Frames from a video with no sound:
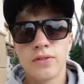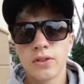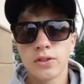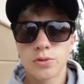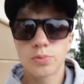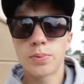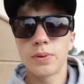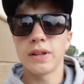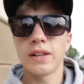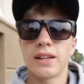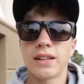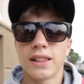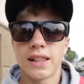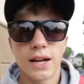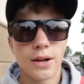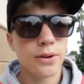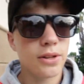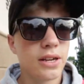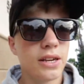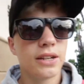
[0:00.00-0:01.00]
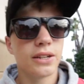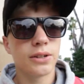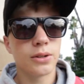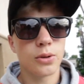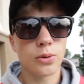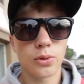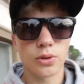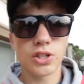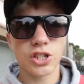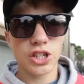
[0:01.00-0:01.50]
Feels pretty cloudy here in
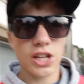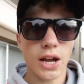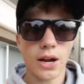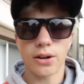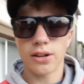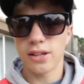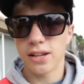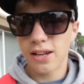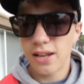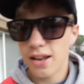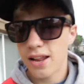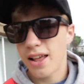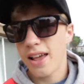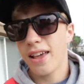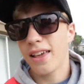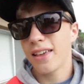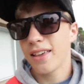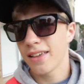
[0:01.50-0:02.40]
Orange County today.